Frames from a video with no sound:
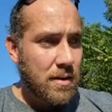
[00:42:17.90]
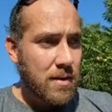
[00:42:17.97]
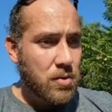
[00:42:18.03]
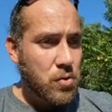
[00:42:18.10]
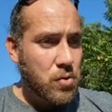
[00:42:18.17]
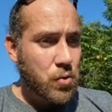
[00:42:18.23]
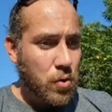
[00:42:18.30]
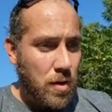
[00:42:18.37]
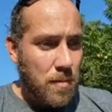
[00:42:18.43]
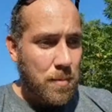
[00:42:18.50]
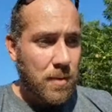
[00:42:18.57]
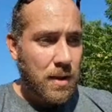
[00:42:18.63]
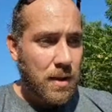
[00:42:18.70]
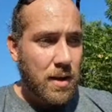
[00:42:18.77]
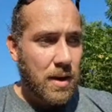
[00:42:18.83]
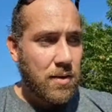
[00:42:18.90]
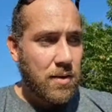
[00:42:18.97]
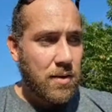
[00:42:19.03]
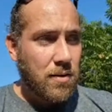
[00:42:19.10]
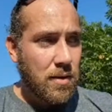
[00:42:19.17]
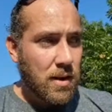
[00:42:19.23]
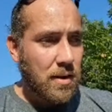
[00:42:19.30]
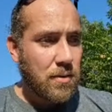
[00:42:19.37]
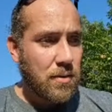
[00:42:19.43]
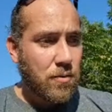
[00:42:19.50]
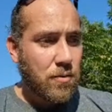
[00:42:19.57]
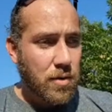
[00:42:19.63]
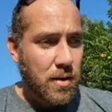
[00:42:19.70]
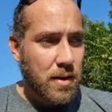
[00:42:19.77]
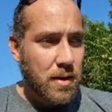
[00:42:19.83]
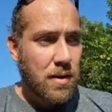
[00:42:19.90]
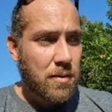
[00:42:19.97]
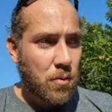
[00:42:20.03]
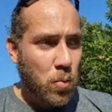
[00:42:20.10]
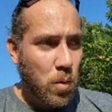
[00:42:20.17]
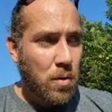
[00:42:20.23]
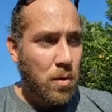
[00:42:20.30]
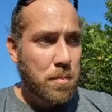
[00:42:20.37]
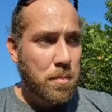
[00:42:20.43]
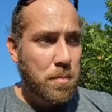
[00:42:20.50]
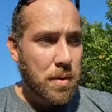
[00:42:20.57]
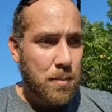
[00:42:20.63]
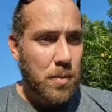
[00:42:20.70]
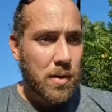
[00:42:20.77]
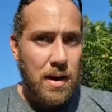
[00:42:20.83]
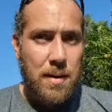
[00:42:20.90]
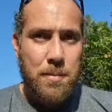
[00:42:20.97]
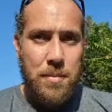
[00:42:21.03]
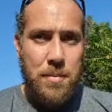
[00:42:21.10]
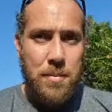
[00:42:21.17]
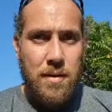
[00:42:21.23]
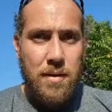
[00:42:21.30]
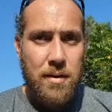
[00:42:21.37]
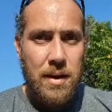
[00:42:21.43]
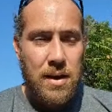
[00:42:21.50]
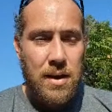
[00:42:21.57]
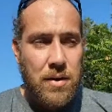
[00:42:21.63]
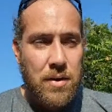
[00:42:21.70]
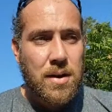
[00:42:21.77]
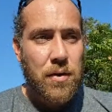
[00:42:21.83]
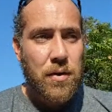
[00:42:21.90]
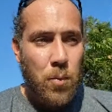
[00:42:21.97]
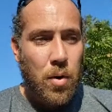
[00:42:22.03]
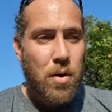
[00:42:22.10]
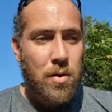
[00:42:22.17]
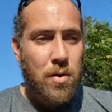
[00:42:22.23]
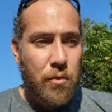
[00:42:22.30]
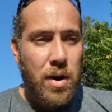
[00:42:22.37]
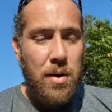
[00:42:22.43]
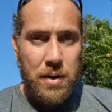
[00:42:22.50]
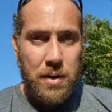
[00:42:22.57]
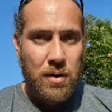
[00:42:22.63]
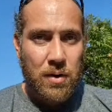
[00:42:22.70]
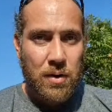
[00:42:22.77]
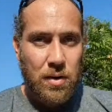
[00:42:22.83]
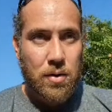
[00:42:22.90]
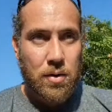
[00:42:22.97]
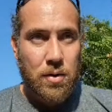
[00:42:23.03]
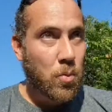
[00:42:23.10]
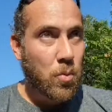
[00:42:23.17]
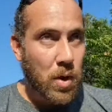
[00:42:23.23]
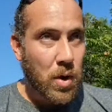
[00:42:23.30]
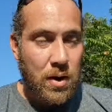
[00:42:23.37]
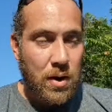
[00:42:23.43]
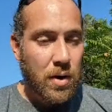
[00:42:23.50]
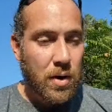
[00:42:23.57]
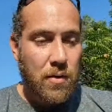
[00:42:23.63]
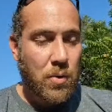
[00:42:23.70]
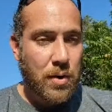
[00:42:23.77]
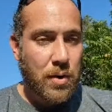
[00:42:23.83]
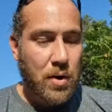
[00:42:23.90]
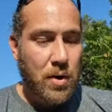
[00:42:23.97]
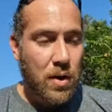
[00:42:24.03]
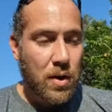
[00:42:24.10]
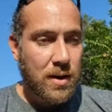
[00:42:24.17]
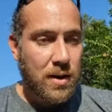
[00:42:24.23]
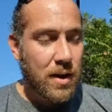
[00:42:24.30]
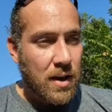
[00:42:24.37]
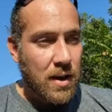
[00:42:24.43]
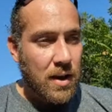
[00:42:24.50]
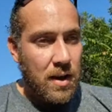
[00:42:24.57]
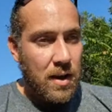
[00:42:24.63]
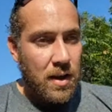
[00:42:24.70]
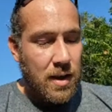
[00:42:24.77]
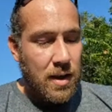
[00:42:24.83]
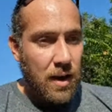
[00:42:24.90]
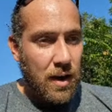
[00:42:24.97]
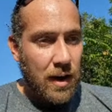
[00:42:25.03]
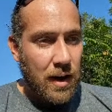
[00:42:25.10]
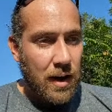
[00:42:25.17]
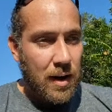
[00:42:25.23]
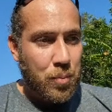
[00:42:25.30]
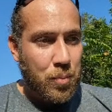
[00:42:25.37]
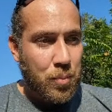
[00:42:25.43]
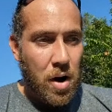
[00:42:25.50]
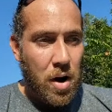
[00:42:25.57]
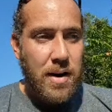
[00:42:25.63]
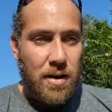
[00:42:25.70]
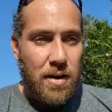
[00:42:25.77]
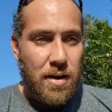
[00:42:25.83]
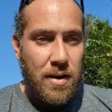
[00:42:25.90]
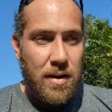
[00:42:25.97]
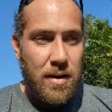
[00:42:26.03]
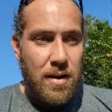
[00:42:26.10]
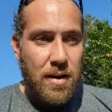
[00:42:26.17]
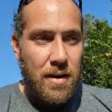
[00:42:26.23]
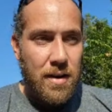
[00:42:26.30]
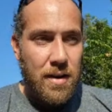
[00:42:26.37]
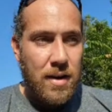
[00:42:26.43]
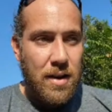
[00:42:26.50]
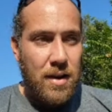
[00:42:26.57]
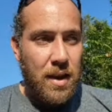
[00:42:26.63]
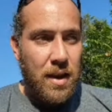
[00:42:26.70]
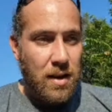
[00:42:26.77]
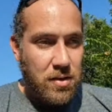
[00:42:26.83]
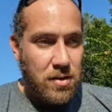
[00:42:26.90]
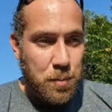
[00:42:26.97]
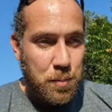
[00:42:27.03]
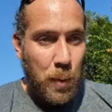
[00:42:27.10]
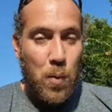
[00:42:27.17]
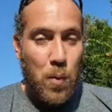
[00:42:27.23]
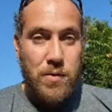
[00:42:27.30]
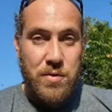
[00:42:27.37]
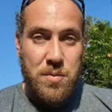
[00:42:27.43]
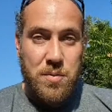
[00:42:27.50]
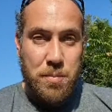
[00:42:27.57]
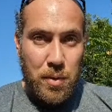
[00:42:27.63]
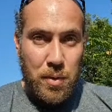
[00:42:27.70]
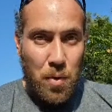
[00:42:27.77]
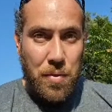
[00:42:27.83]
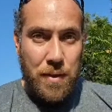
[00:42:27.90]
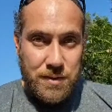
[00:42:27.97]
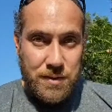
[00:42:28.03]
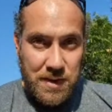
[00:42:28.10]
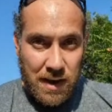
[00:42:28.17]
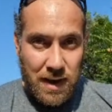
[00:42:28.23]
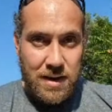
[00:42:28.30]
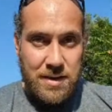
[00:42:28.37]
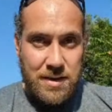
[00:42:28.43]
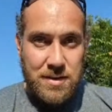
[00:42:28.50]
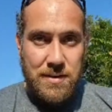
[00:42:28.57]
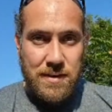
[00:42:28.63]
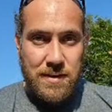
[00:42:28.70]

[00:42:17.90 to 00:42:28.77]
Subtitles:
Trump, he really woke people up. Even if you were red pilled or awake, whatever you want to call it, prior, he exposed both sides.